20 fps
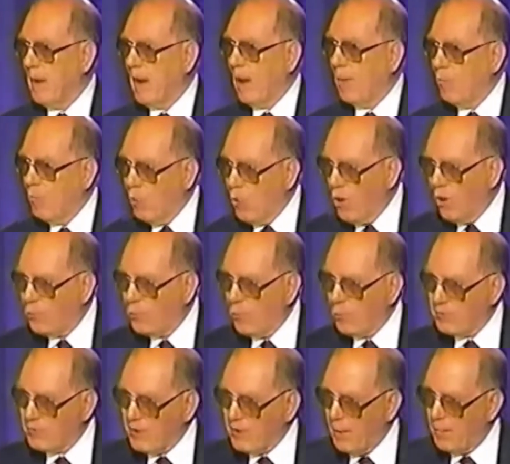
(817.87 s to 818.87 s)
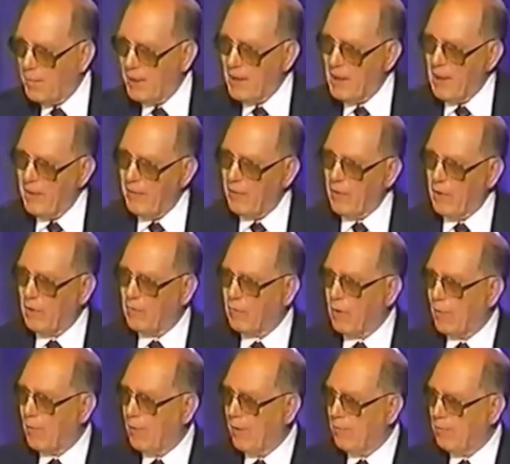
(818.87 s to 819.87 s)
I warned what was coming out of the
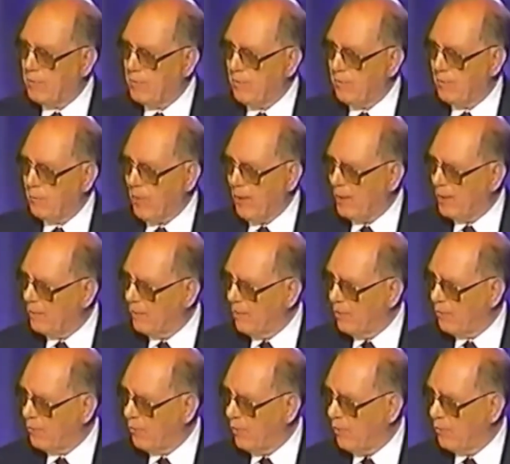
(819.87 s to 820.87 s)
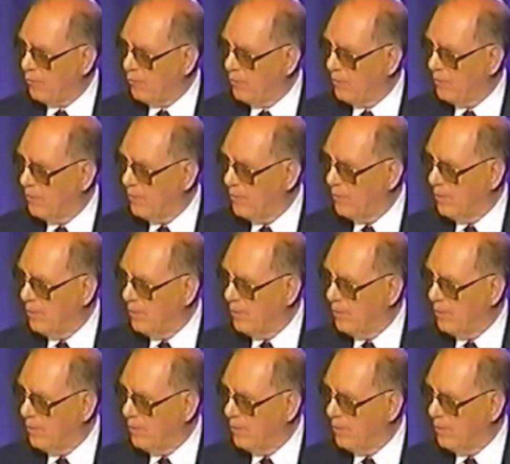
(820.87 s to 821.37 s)
degeneration of the Reagan administration